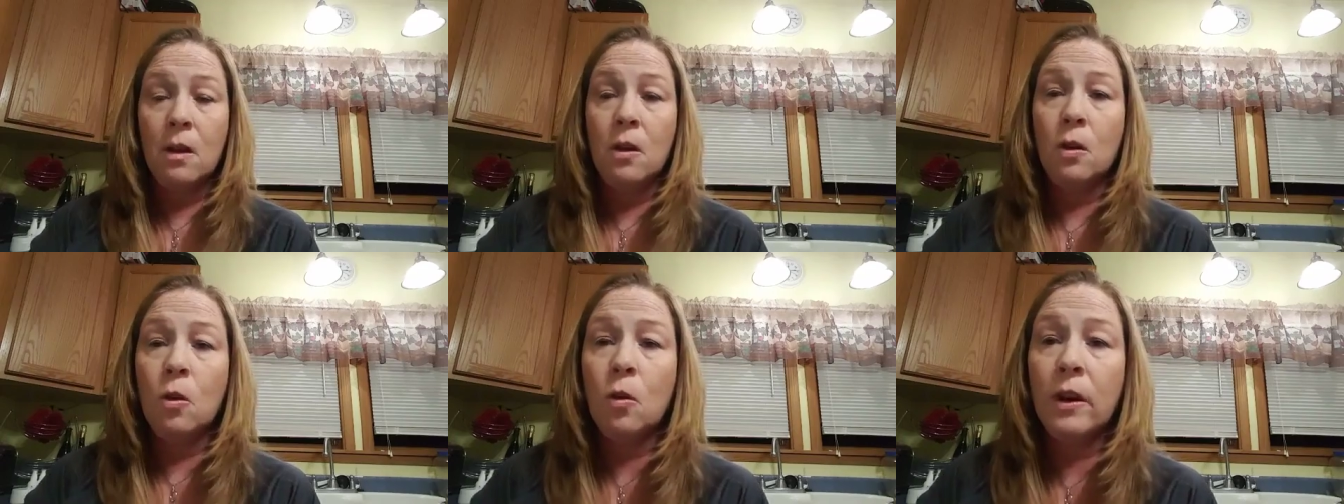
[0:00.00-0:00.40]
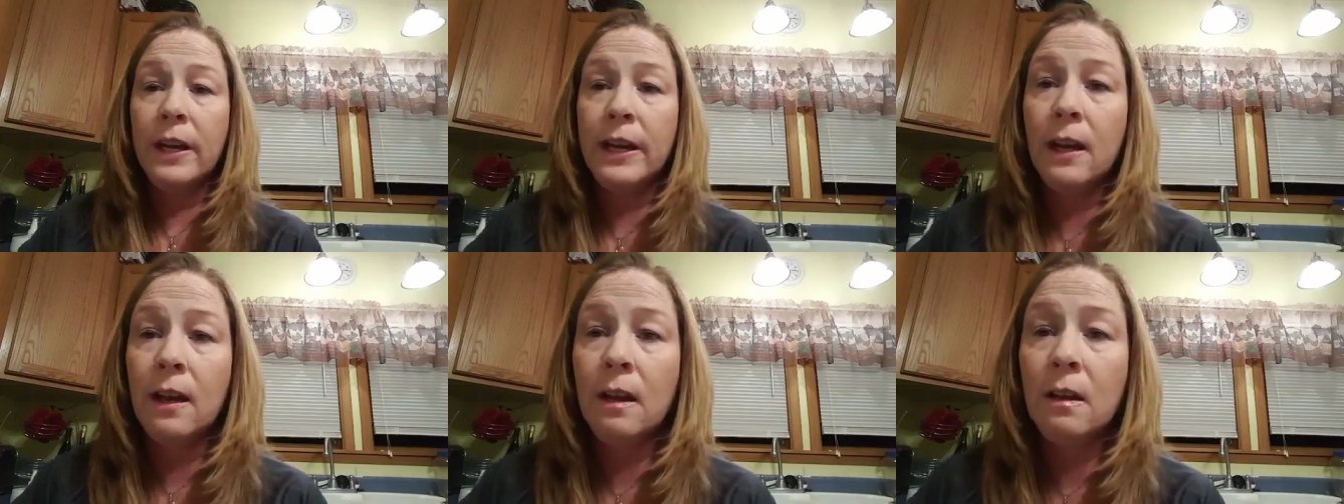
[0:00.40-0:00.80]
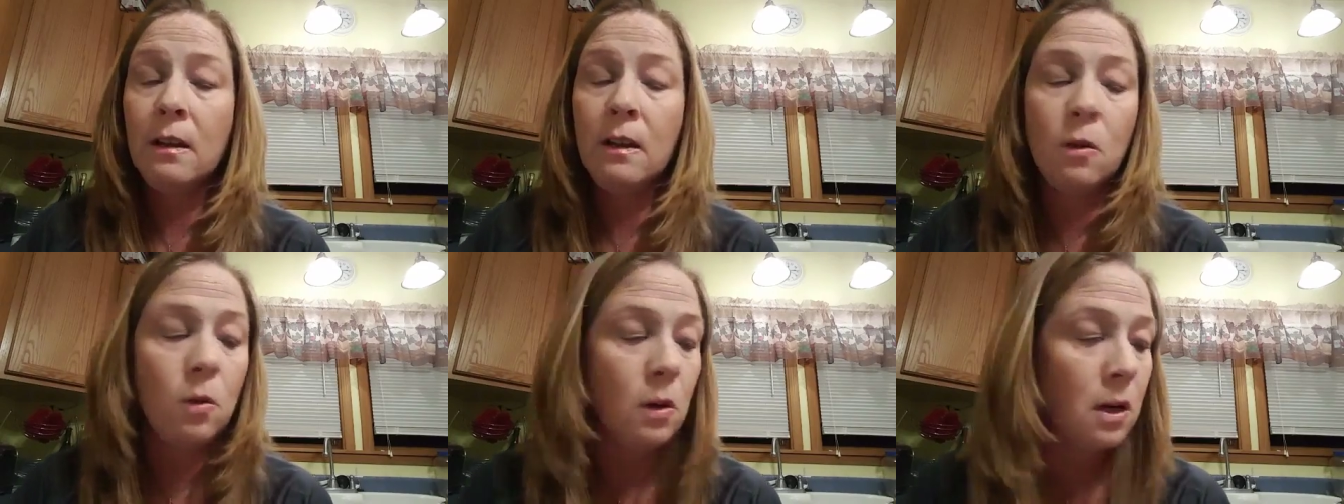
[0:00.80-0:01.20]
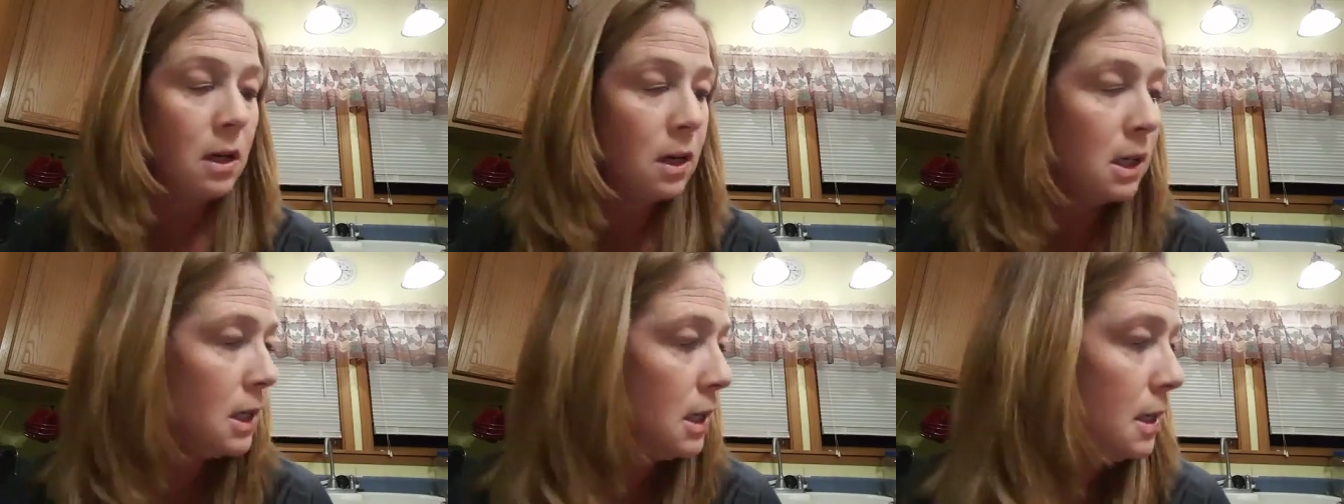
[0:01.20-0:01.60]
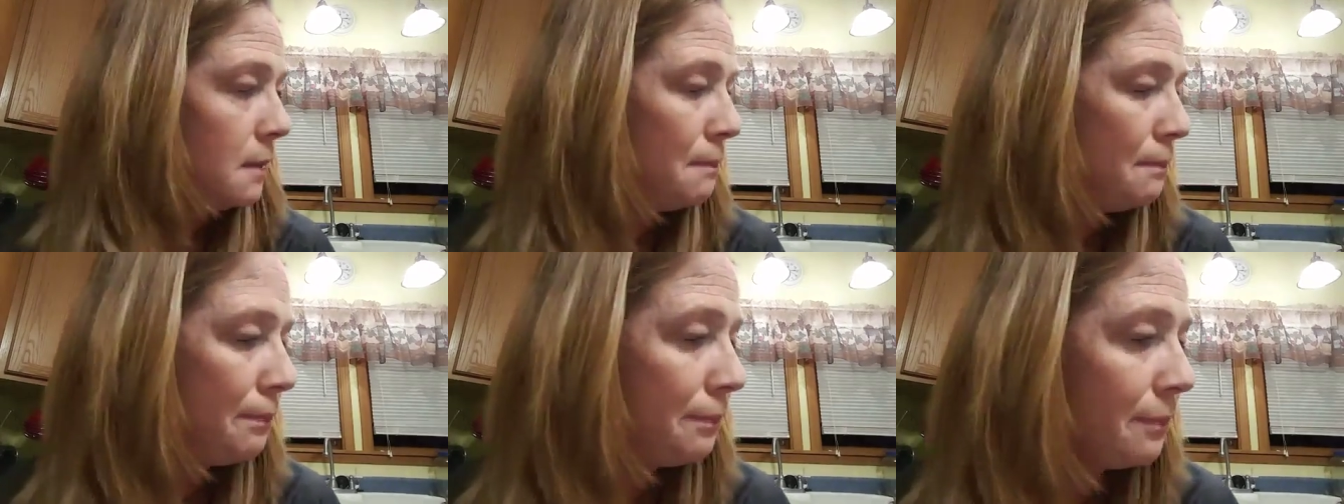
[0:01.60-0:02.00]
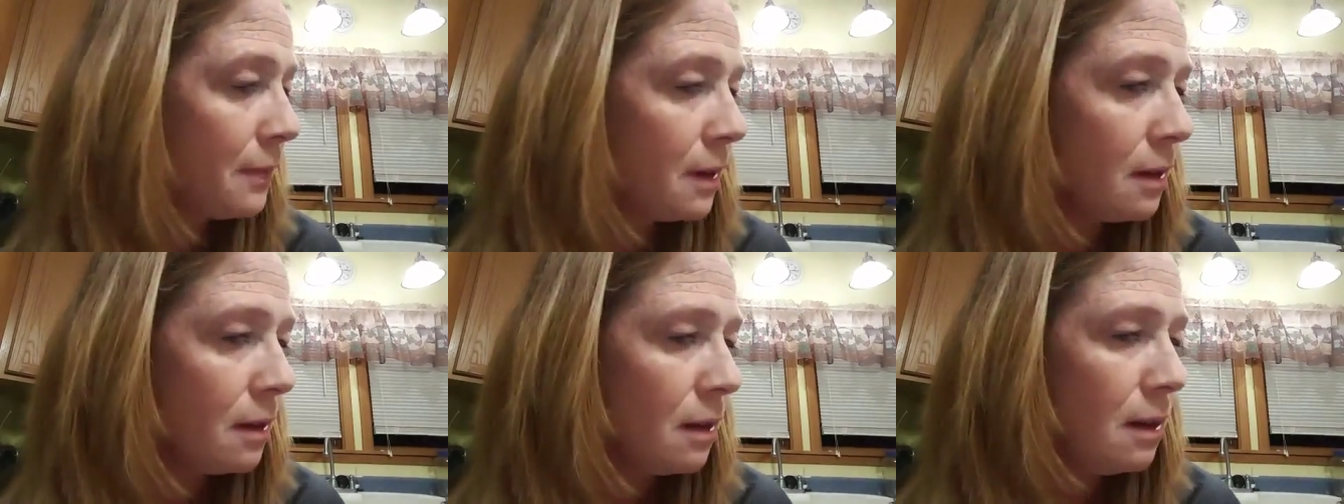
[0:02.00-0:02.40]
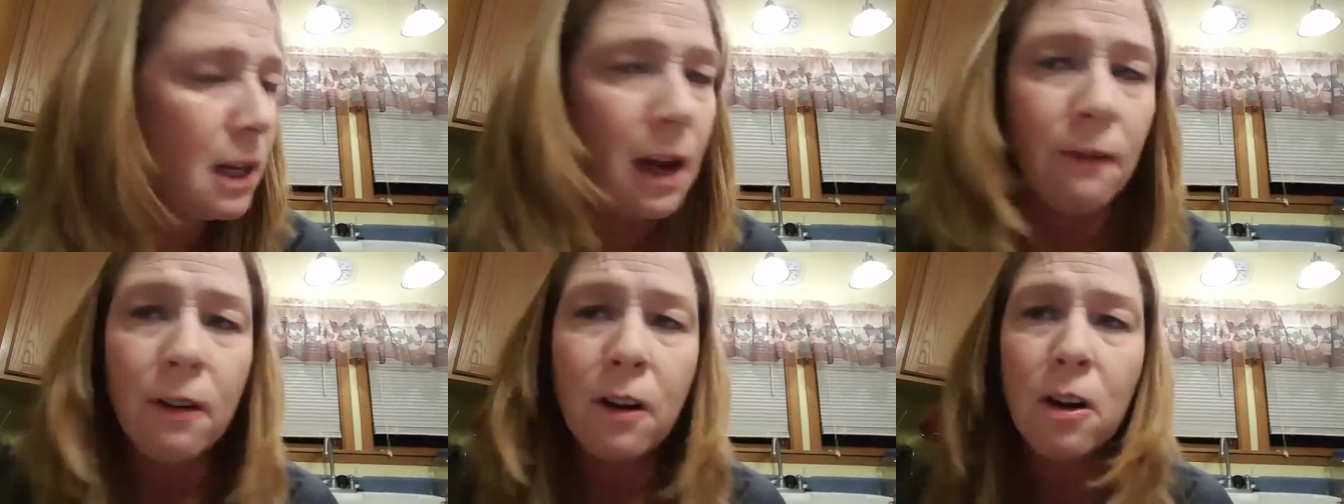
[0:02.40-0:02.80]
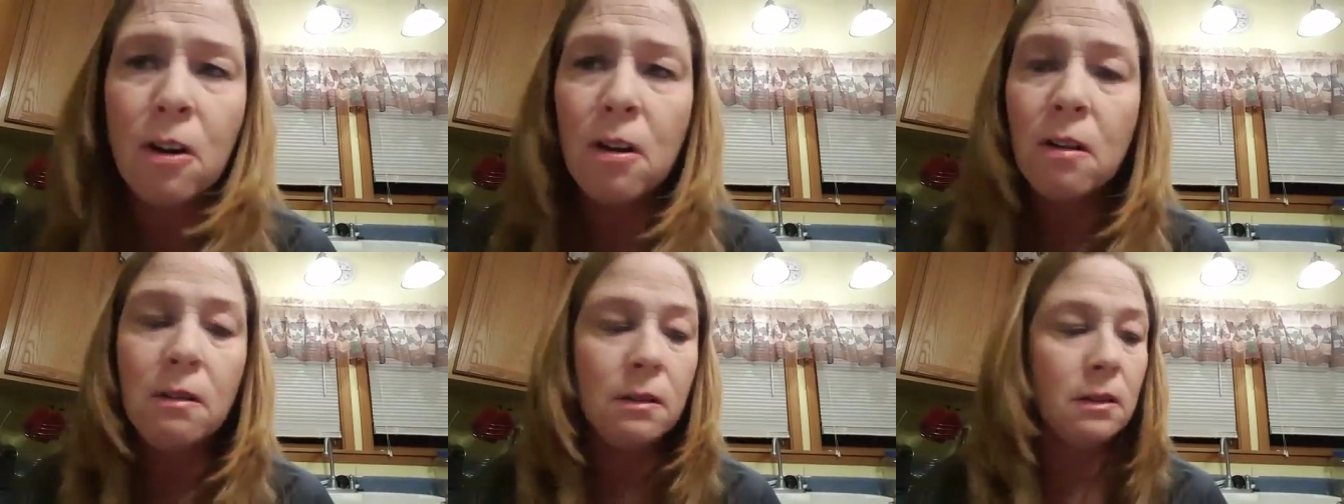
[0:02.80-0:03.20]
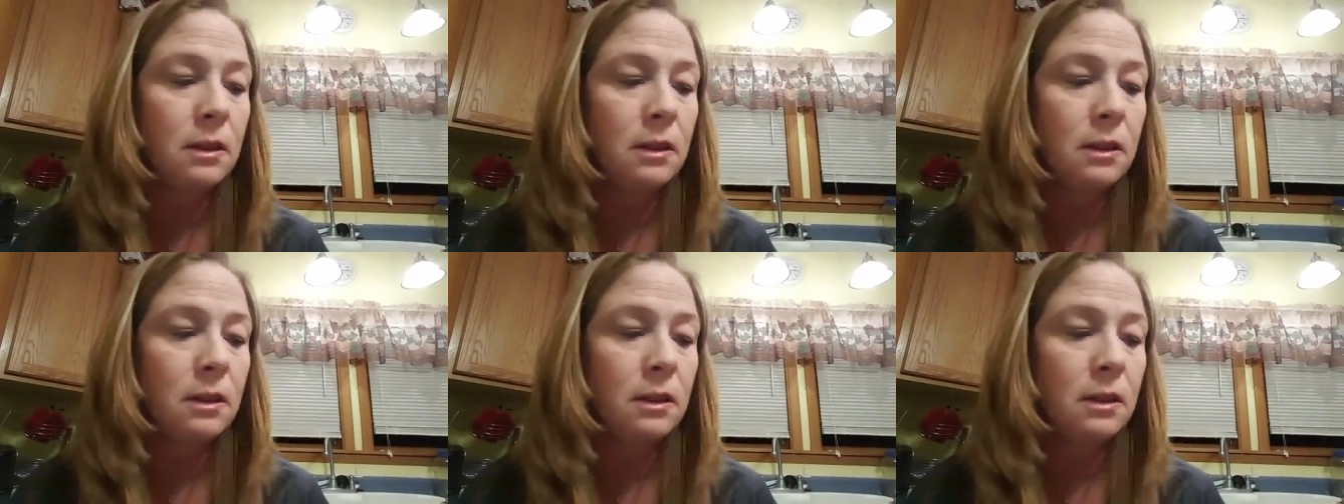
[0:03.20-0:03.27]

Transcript: L'Oreal or Cover Girl